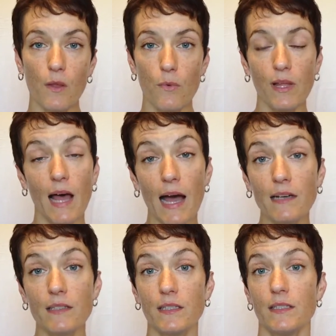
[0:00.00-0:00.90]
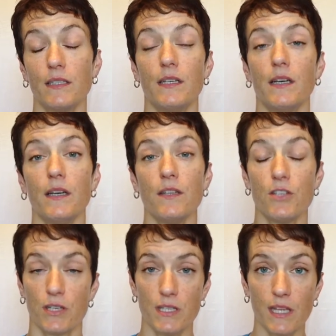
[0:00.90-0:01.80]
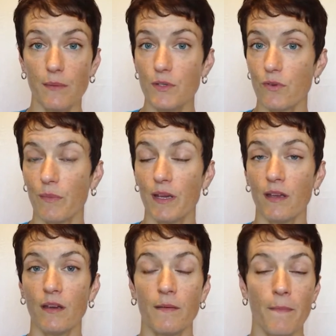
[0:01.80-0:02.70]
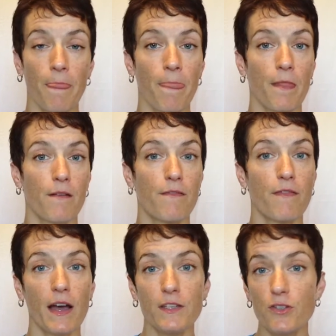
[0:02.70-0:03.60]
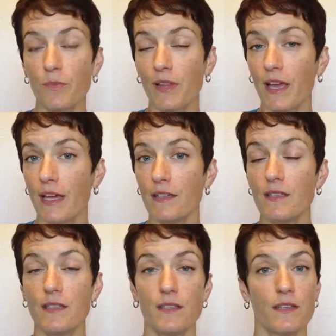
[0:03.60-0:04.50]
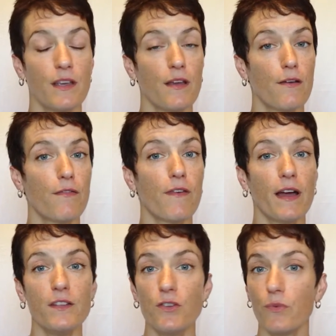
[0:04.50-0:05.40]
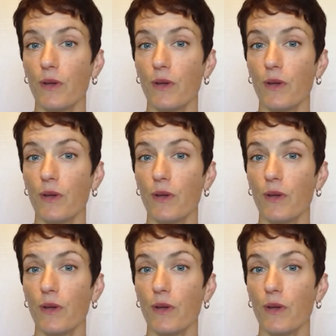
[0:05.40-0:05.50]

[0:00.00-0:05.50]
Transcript: relax, just keep swimming, find your place, find your